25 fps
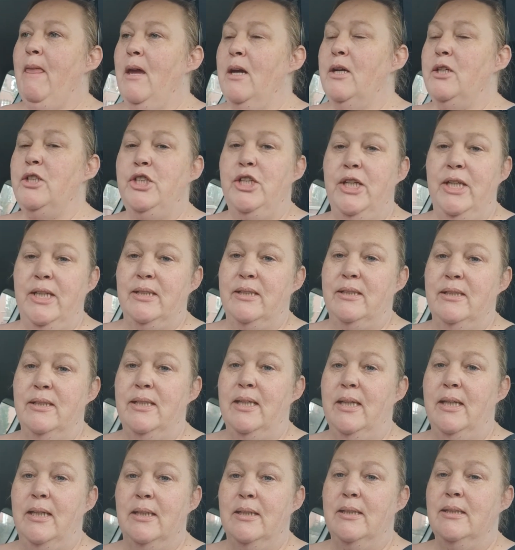she hasn't
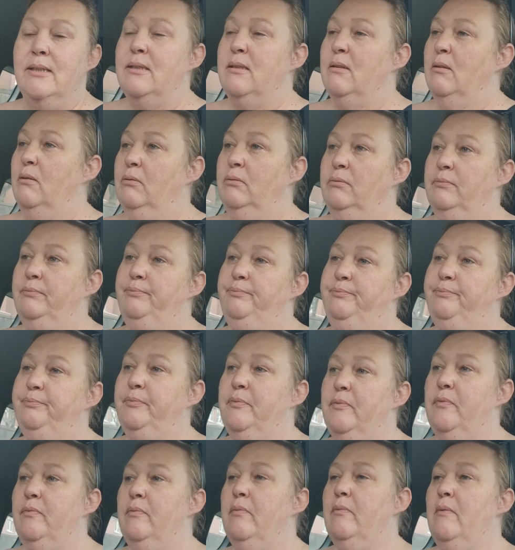seen it, so
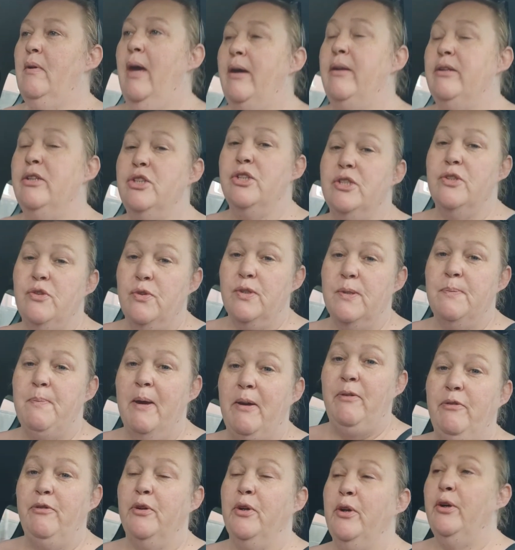out of just
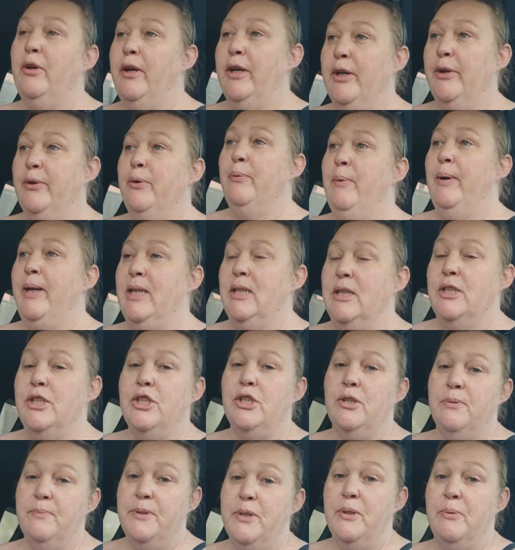respect for her, I'm going to wait till she
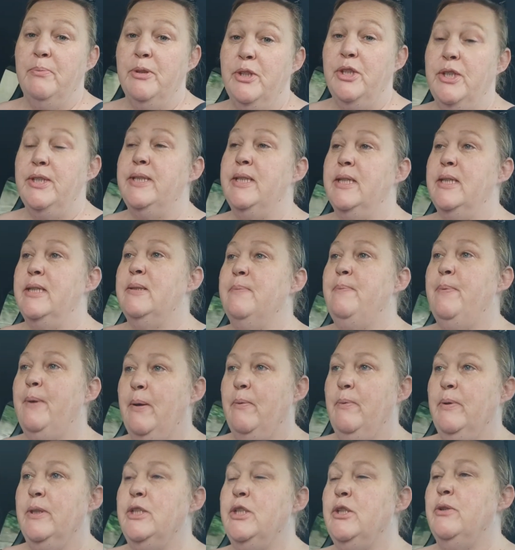comes home and she sees it, but I
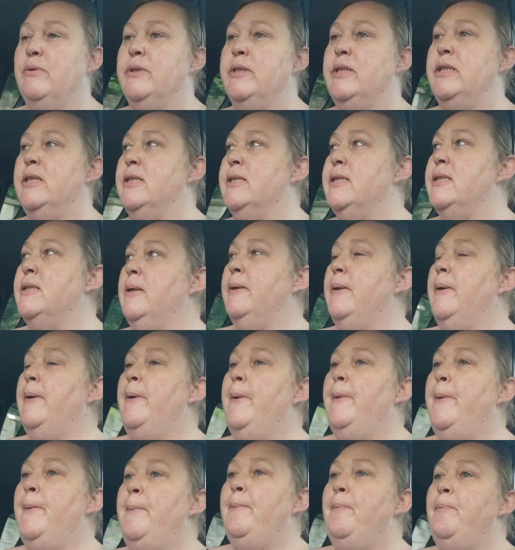will show it to
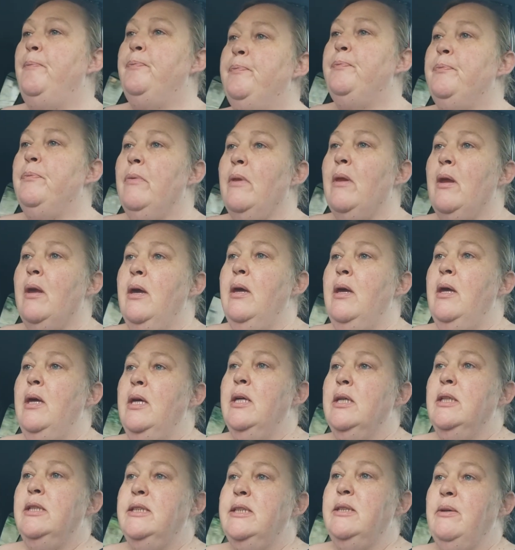
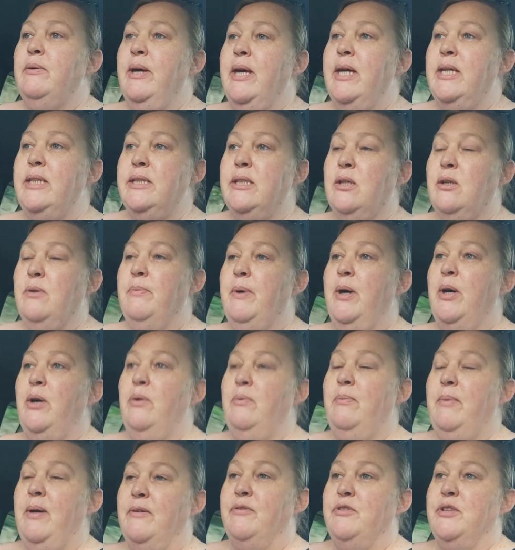you. So I had to come
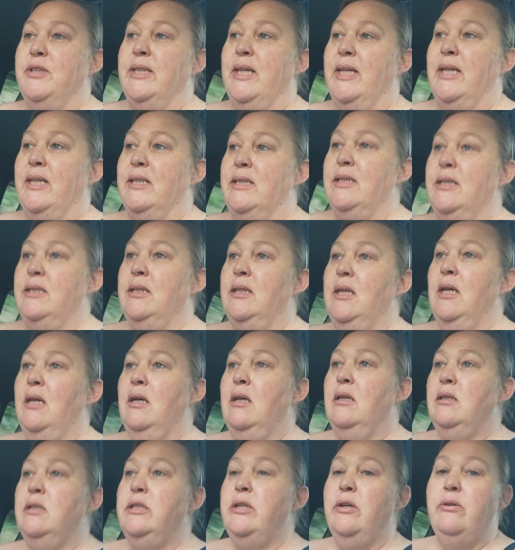home after that,
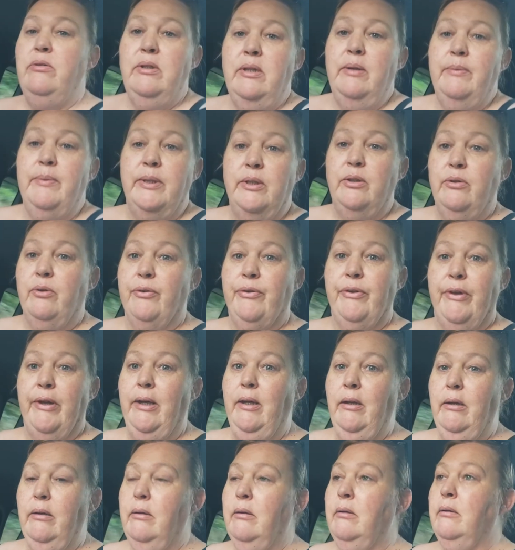totally with
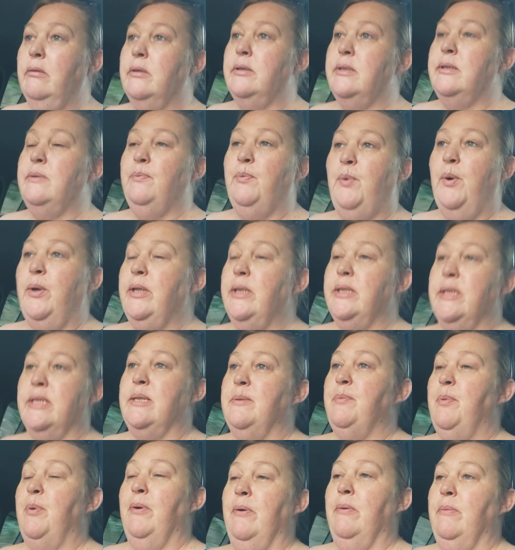nothing. So what a
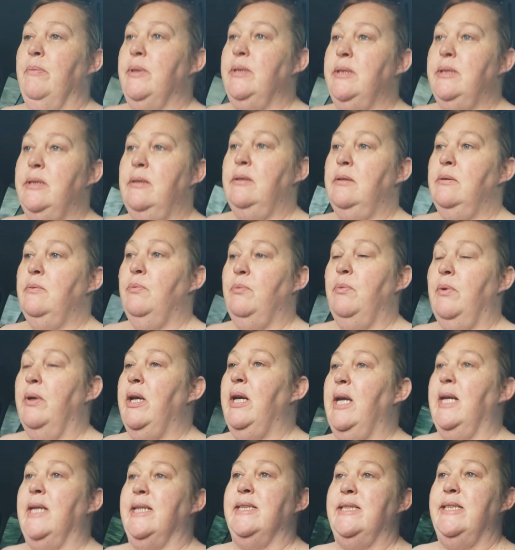disappointment, what
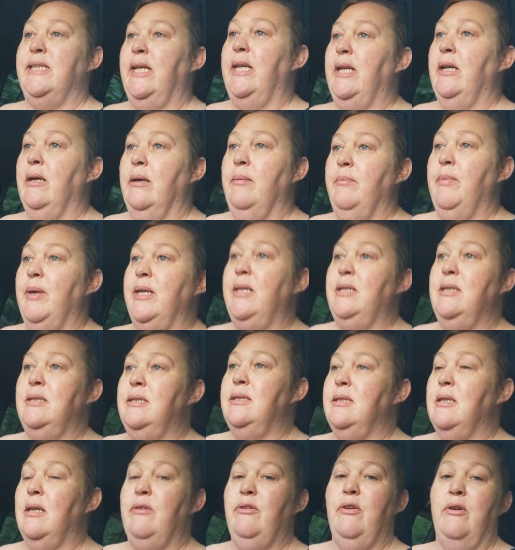an
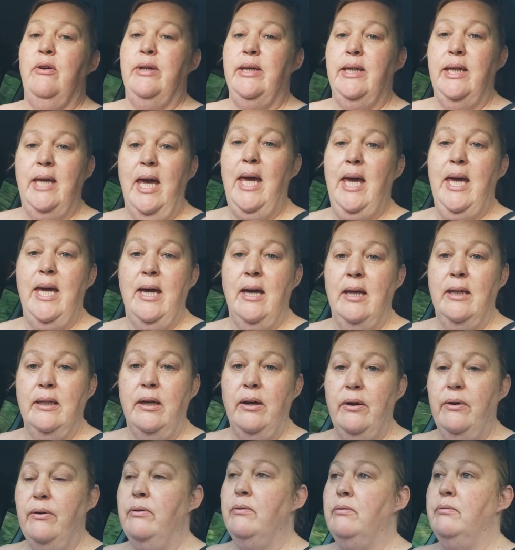anticlimax. I thought, yay, I'll
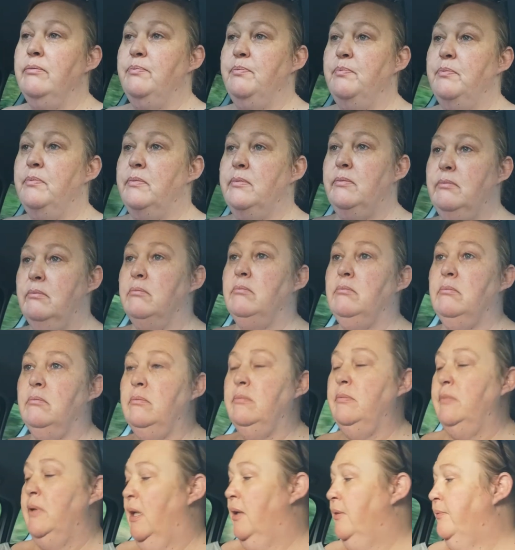go.
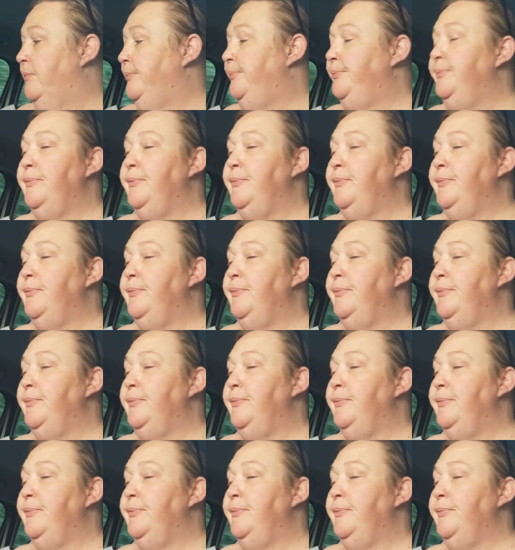No.